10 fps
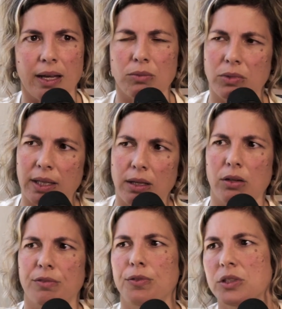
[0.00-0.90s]
And we
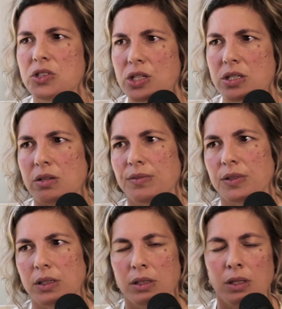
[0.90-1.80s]
got footages of
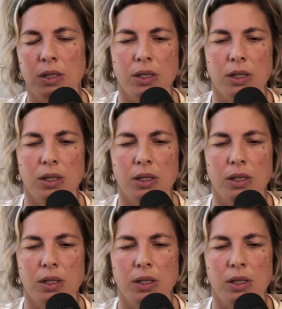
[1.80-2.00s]
the